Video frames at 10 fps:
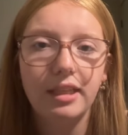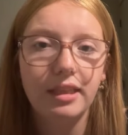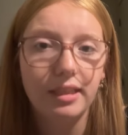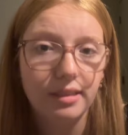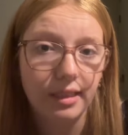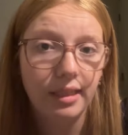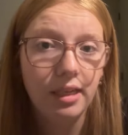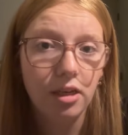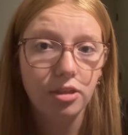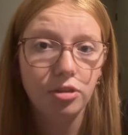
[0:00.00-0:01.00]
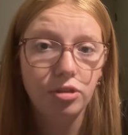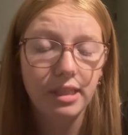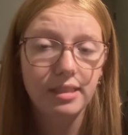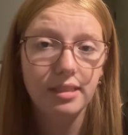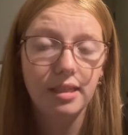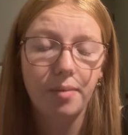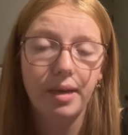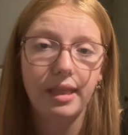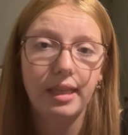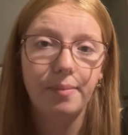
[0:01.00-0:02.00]
This lady also tries to tell
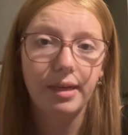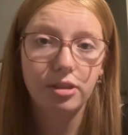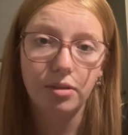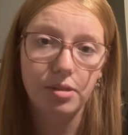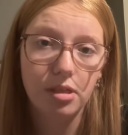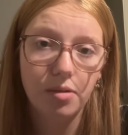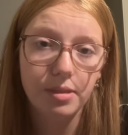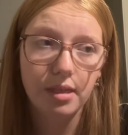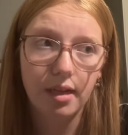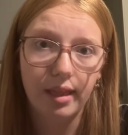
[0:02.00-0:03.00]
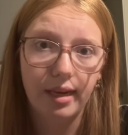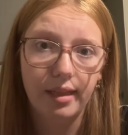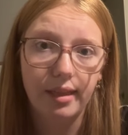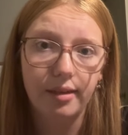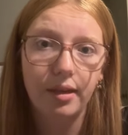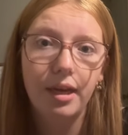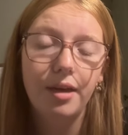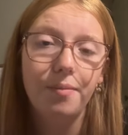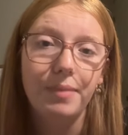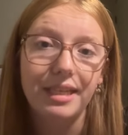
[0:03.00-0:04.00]
me that my solar cell was not allowed in there
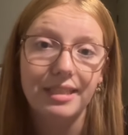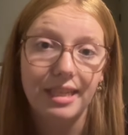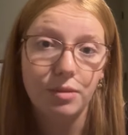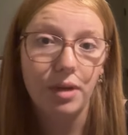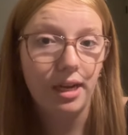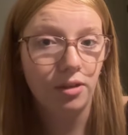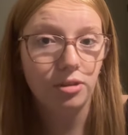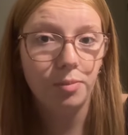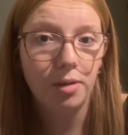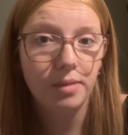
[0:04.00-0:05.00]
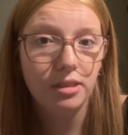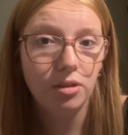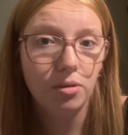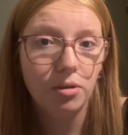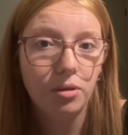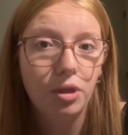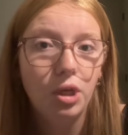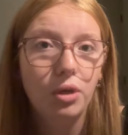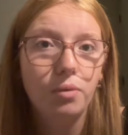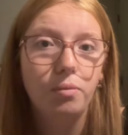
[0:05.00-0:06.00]
because that's what health department told her,
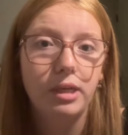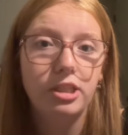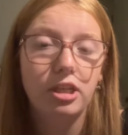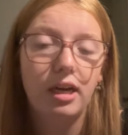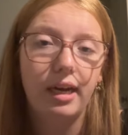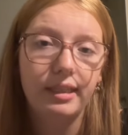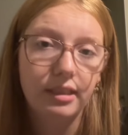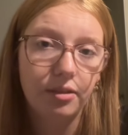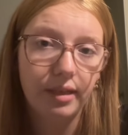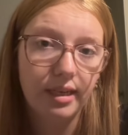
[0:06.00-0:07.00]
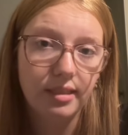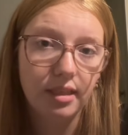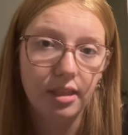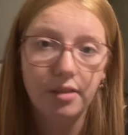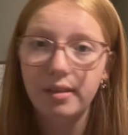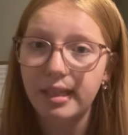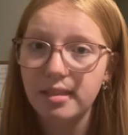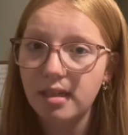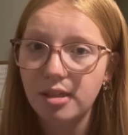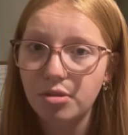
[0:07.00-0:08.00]
which I can go ahead and tell you that's
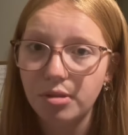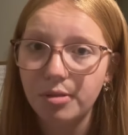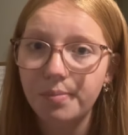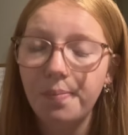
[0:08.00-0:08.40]
not true